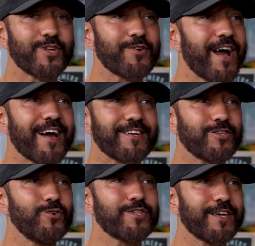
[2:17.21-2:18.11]
they're not
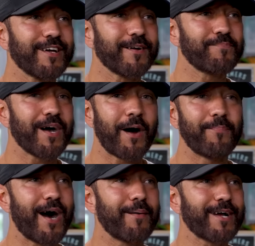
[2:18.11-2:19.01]
using a
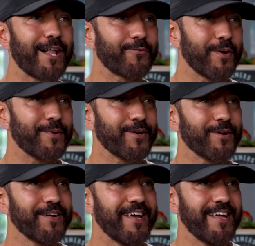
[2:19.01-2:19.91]
bomb calorimeter